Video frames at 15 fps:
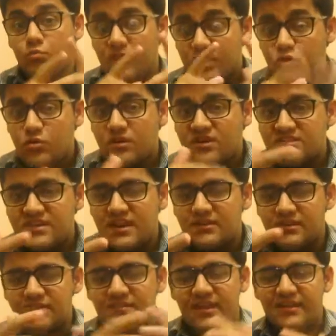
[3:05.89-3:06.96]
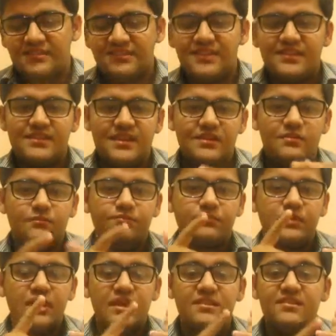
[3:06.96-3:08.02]
To make you understand this, I can say that
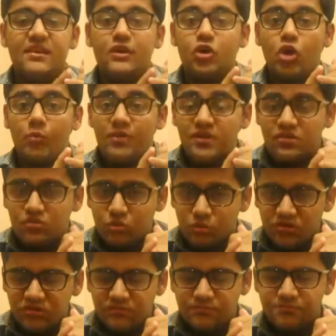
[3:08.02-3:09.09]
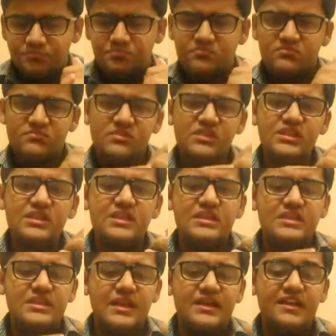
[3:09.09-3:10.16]
it is an economic resource
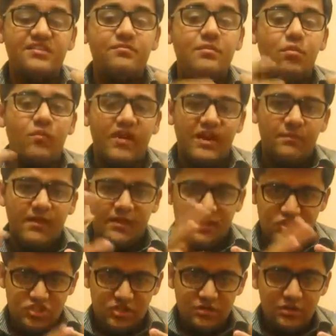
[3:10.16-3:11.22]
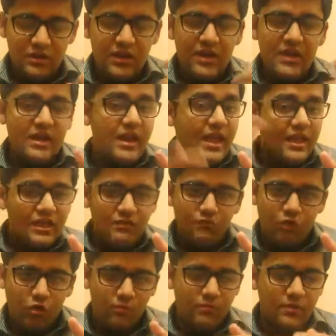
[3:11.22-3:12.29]
that has been provided by nature in
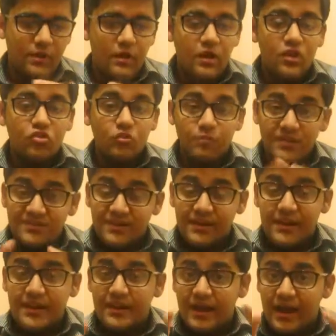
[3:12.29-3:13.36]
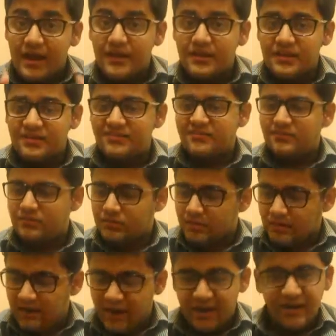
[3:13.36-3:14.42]
any form. So basically, land is
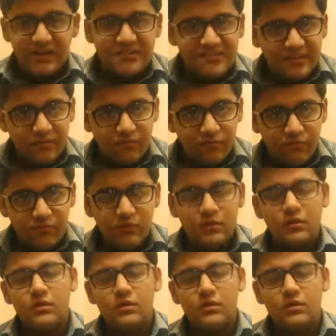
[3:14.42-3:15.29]
the land itself.